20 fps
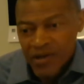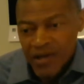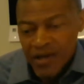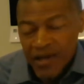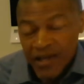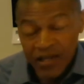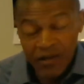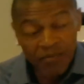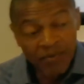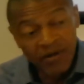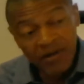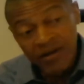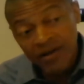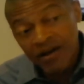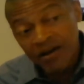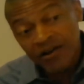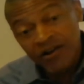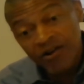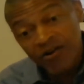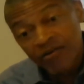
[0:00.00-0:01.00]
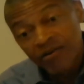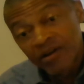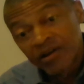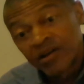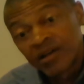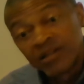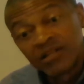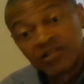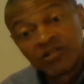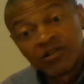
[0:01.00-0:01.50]
and can be
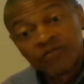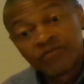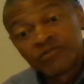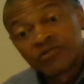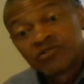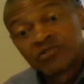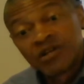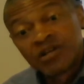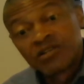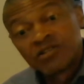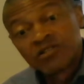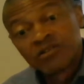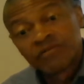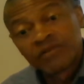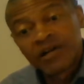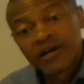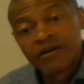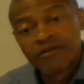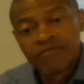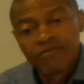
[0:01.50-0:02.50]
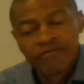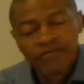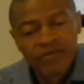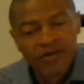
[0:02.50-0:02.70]
occurring in different stages of life.